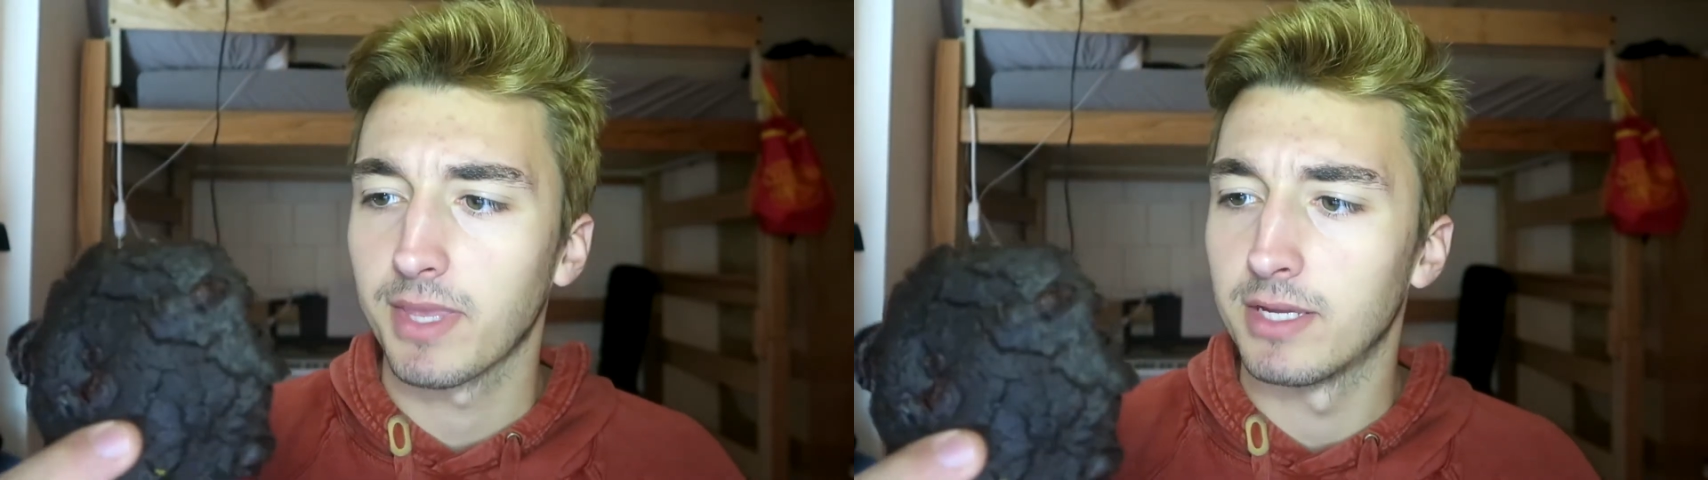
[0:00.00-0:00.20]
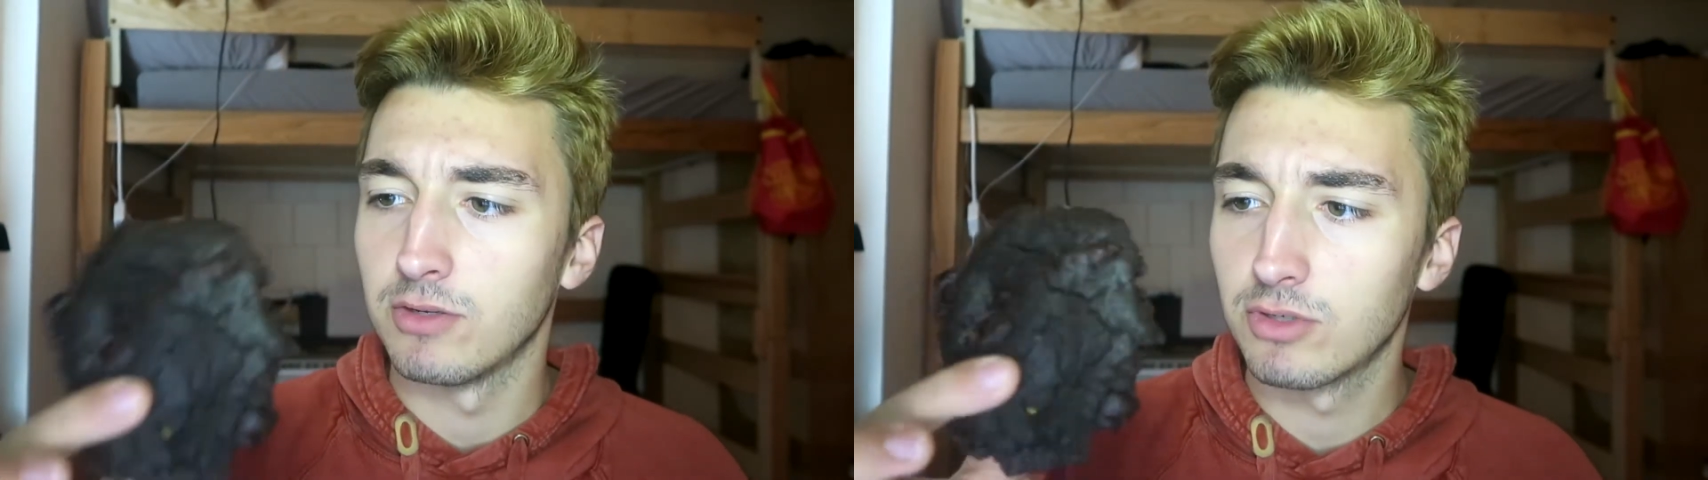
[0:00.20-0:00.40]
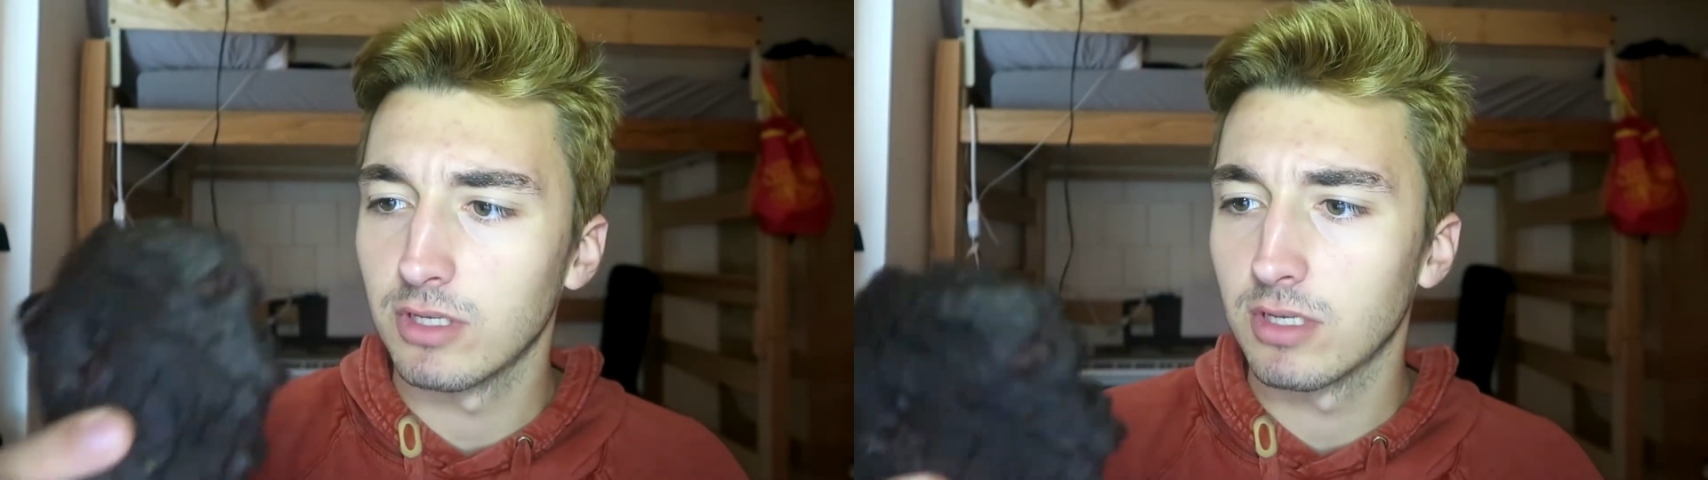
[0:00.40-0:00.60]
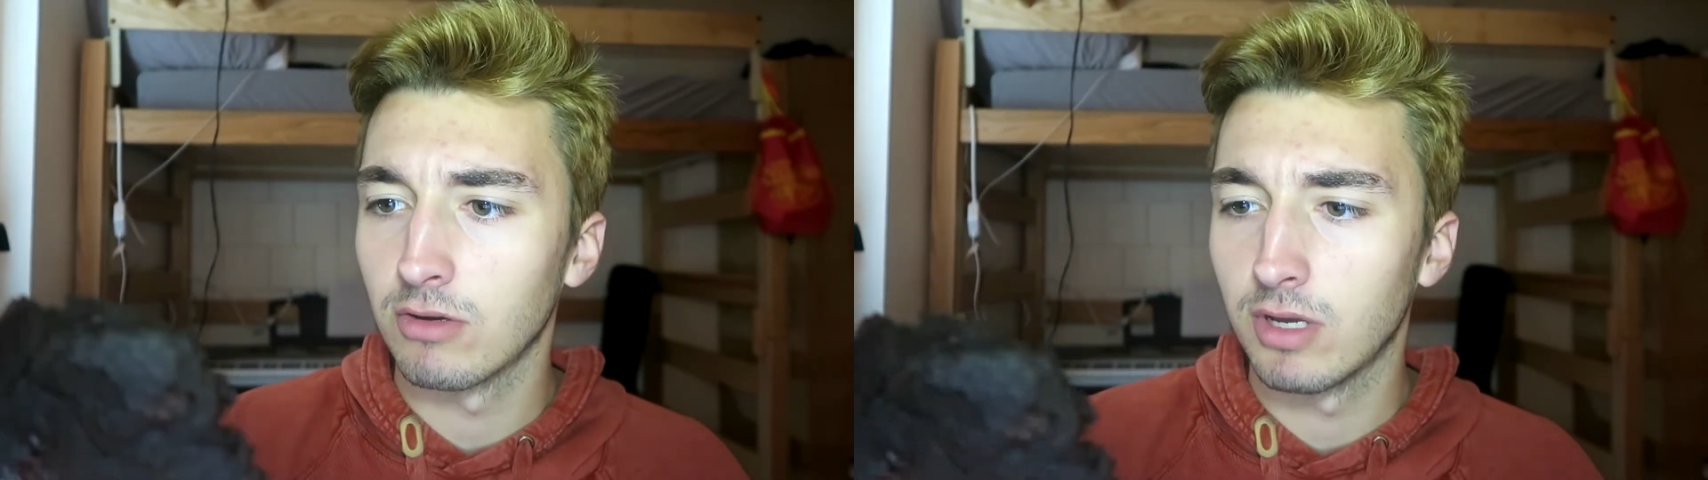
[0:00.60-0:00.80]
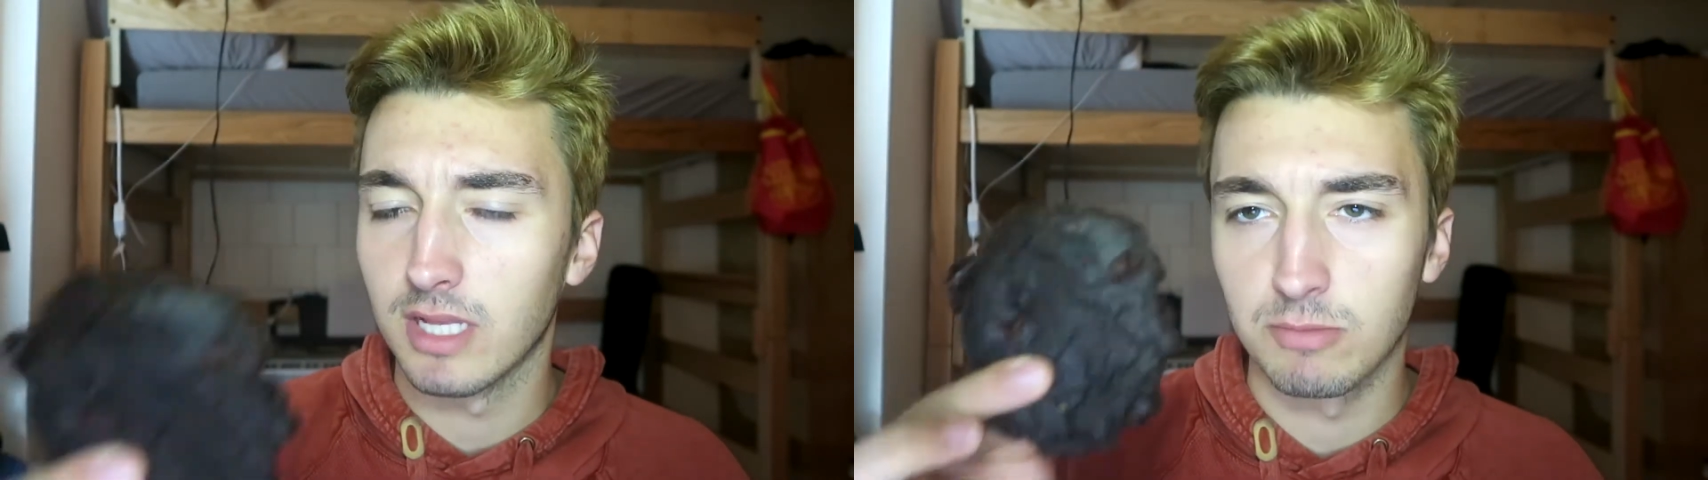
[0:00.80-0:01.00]
and usually a
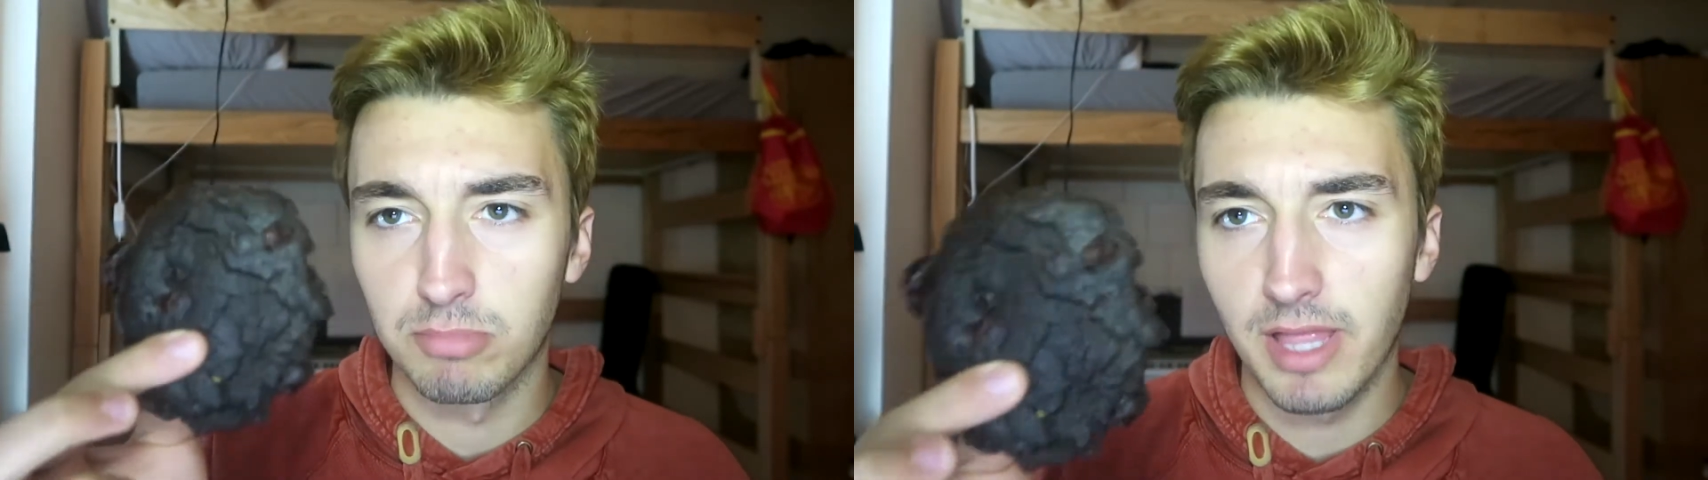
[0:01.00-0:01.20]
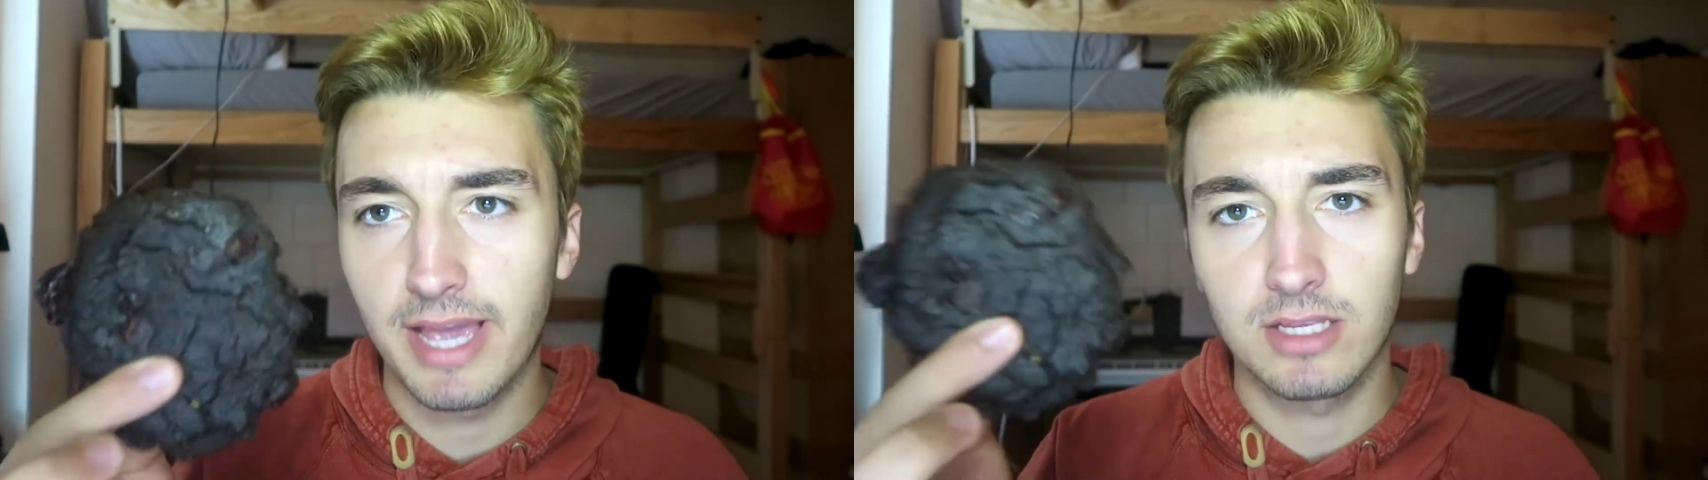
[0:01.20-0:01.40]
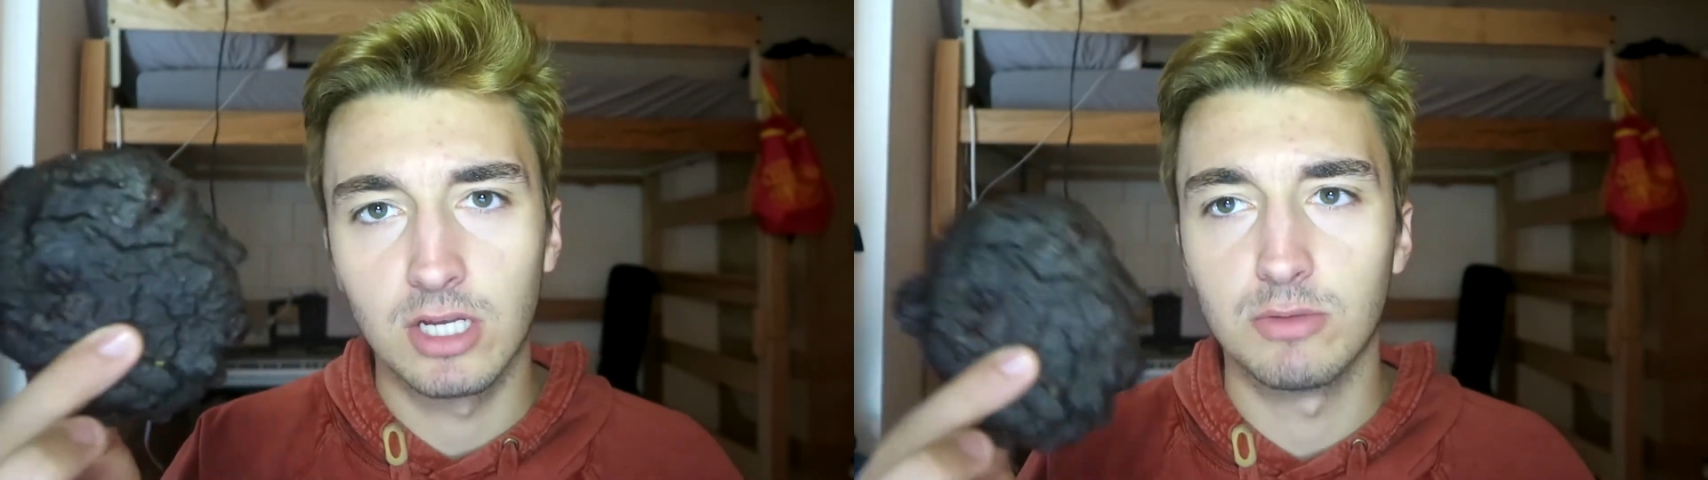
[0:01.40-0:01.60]
cookie that's black